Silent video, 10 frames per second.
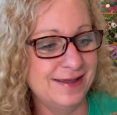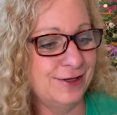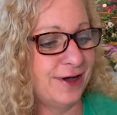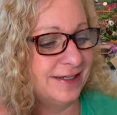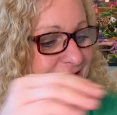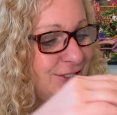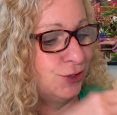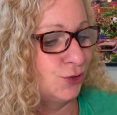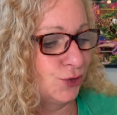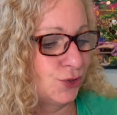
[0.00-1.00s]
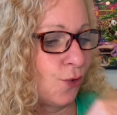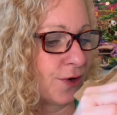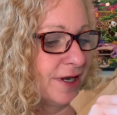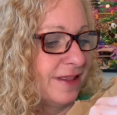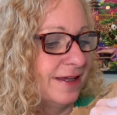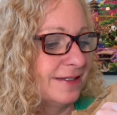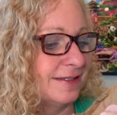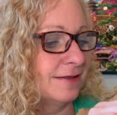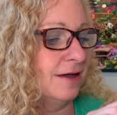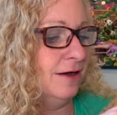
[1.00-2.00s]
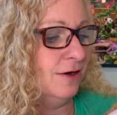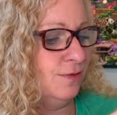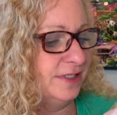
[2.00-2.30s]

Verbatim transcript: no, I just tore into this. Oh,